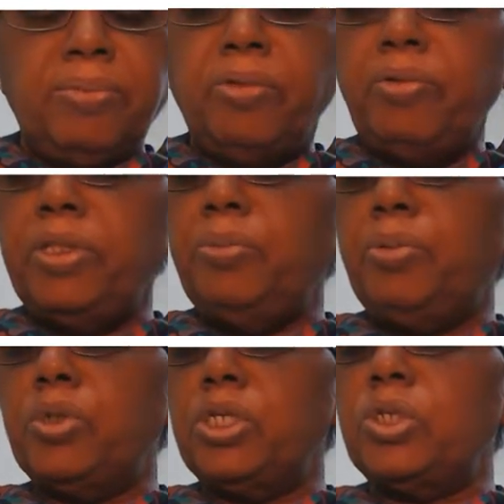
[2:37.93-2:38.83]
with the
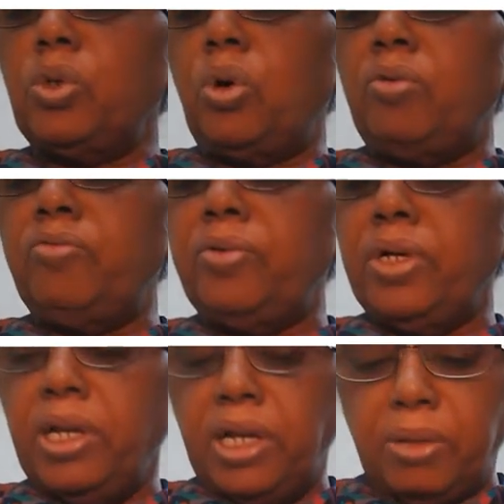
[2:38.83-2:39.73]
process of
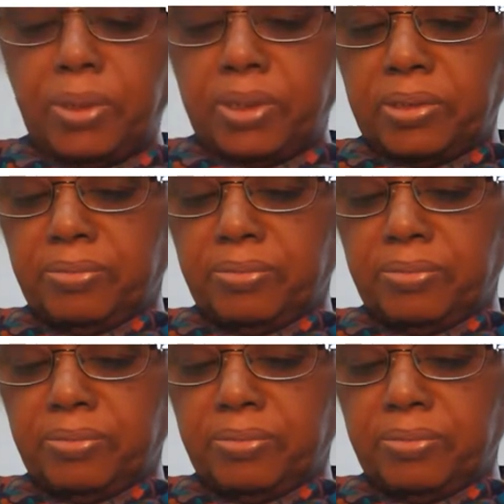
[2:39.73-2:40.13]
labor.